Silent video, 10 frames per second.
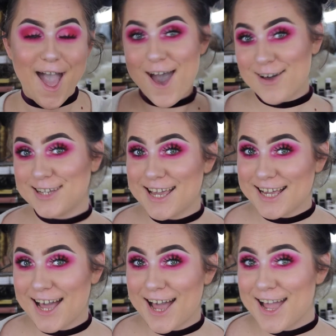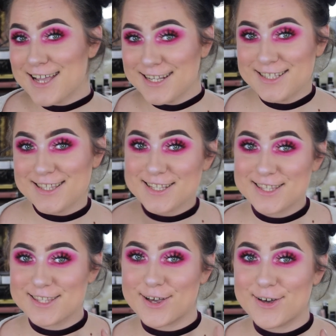Okay guys,
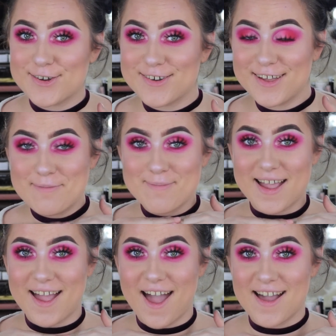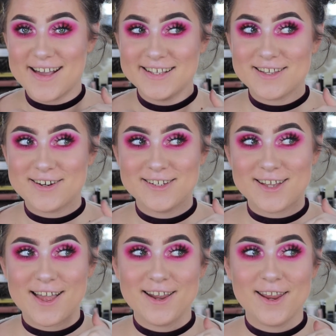so my eyes are
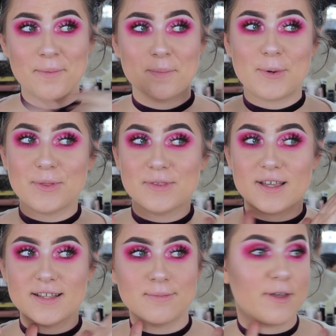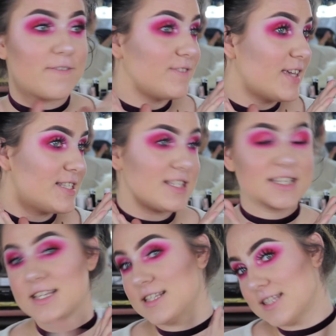done and both sides of my face
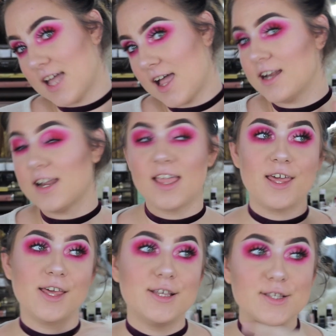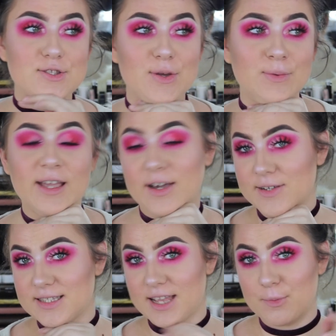is done. So now
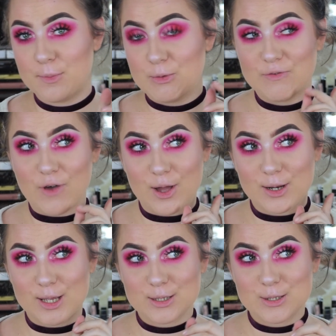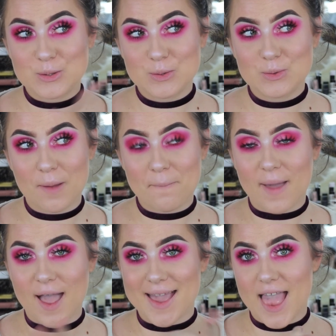it's time to move on to
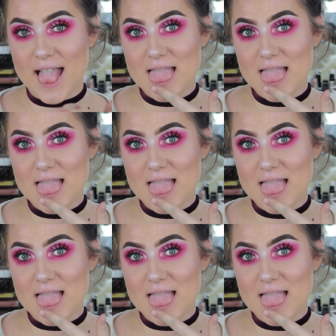my